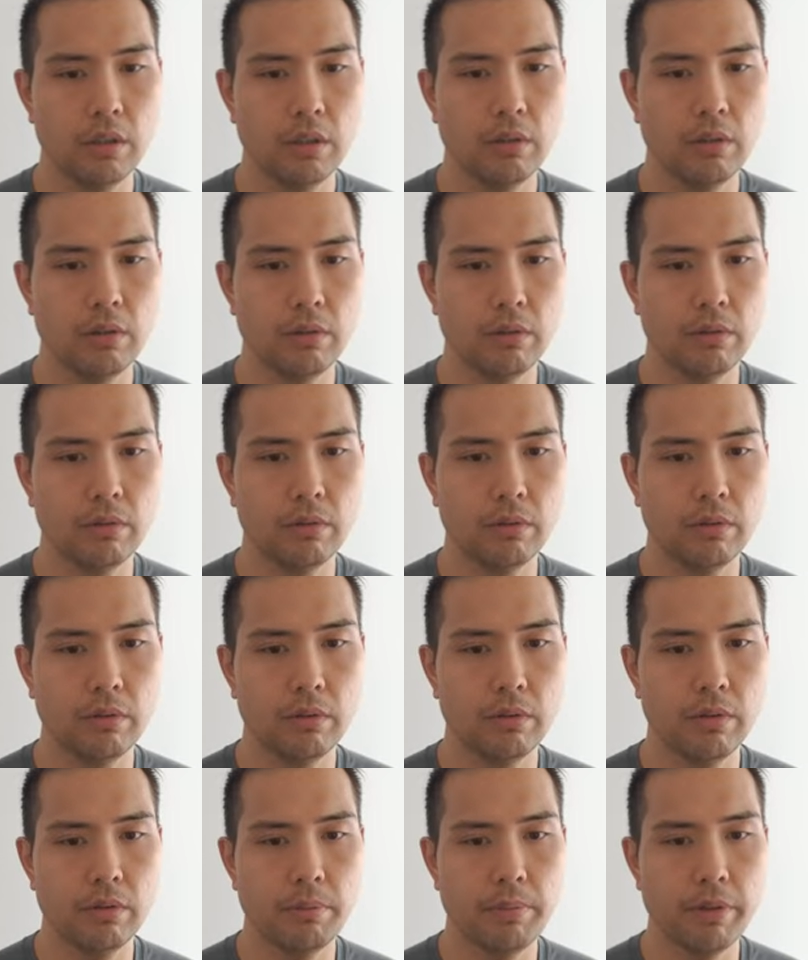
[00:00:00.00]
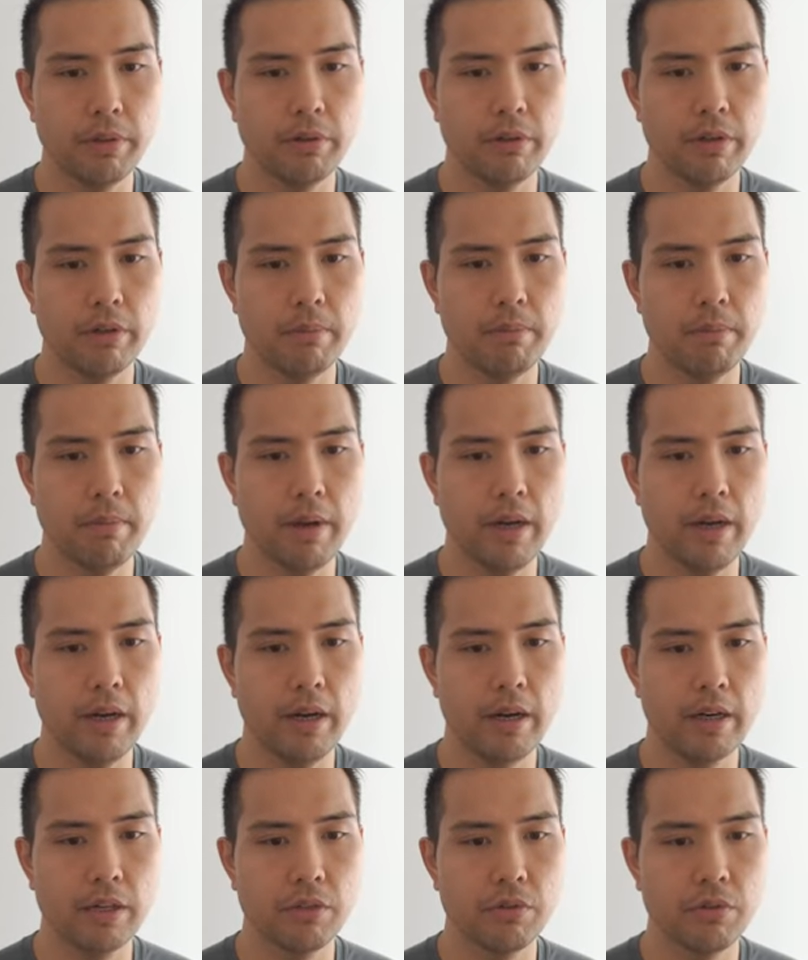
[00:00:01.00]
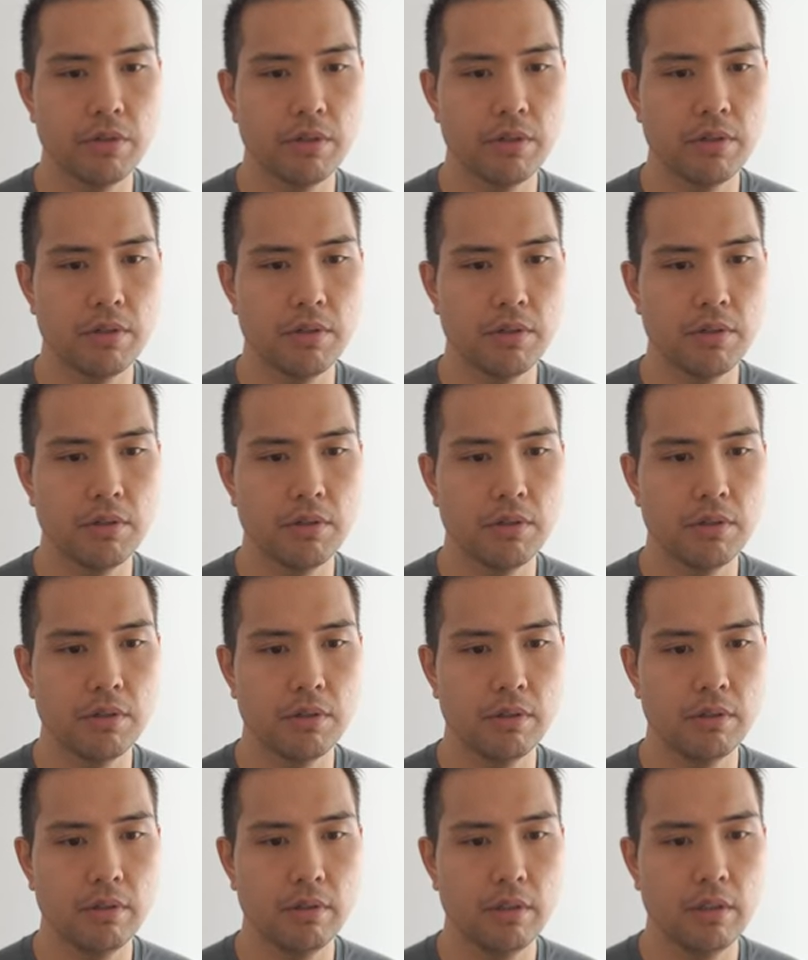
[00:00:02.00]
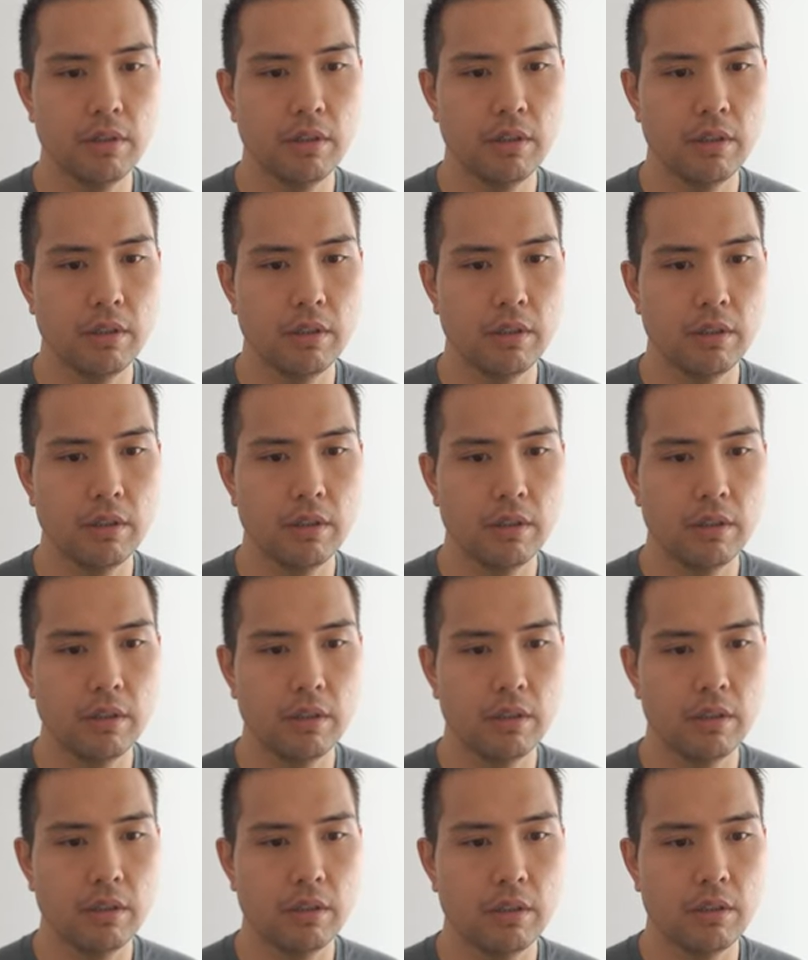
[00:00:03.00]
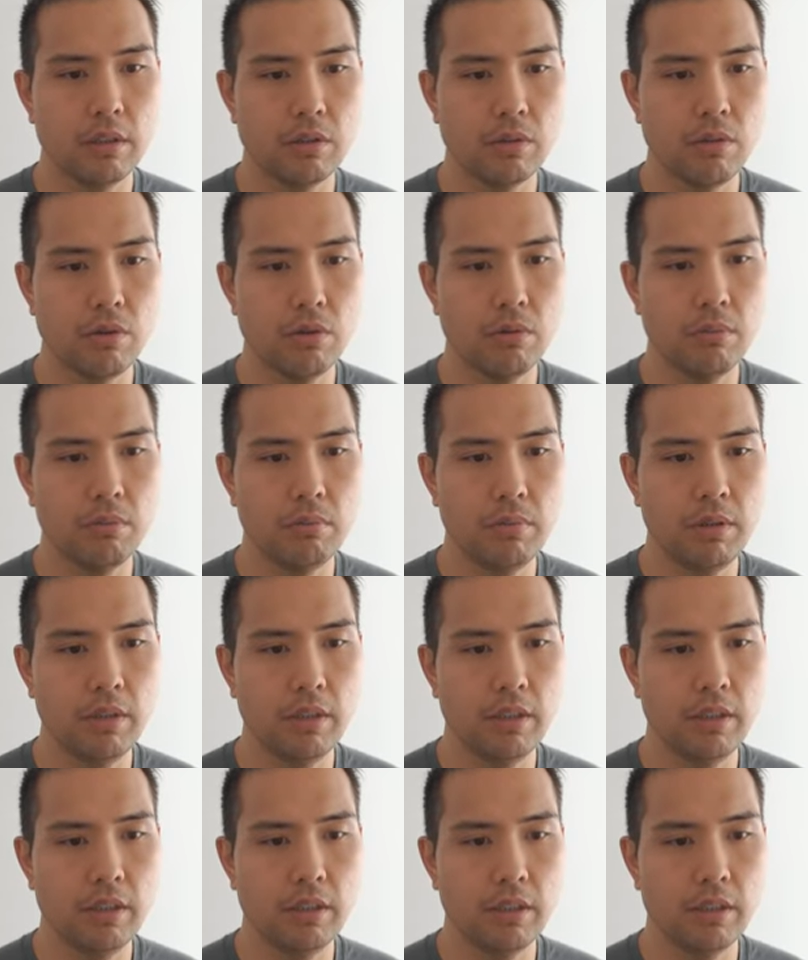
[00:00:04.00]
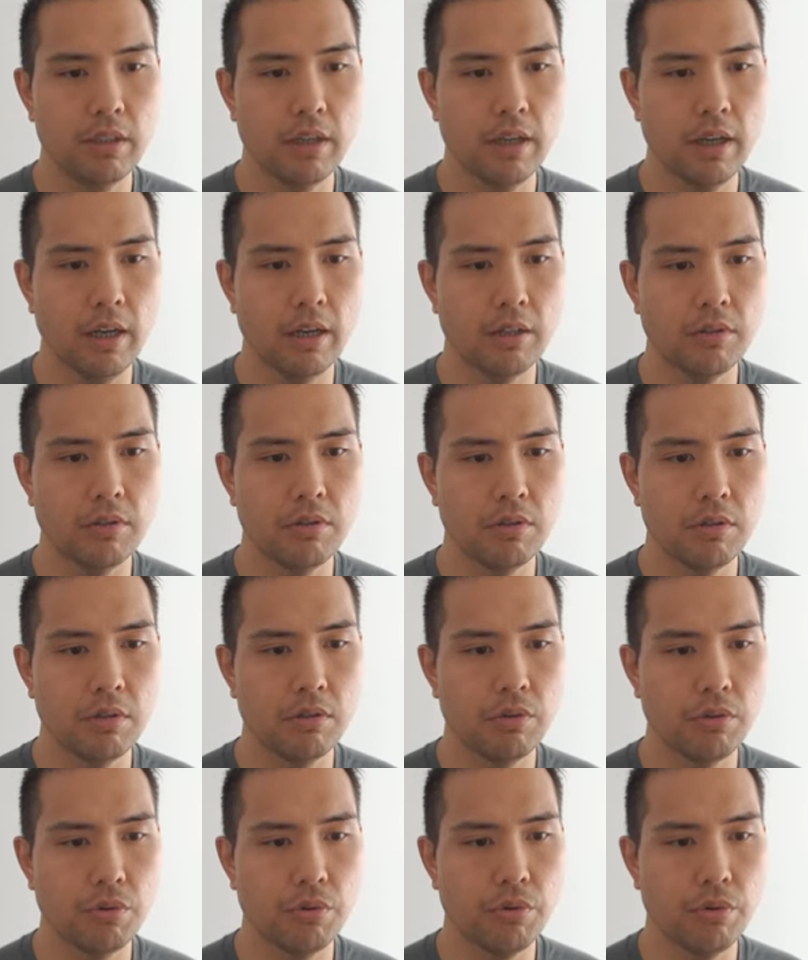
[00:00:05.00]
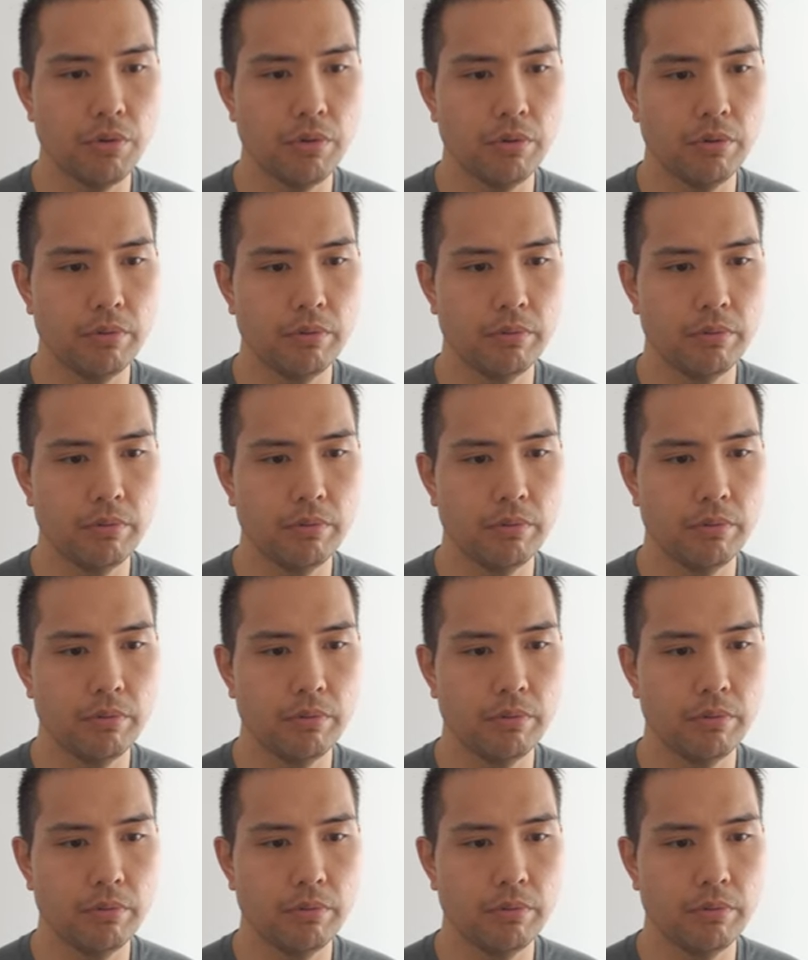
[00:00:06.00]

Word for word: on um, the paragraph MAC addresses, it's called Media Access Control.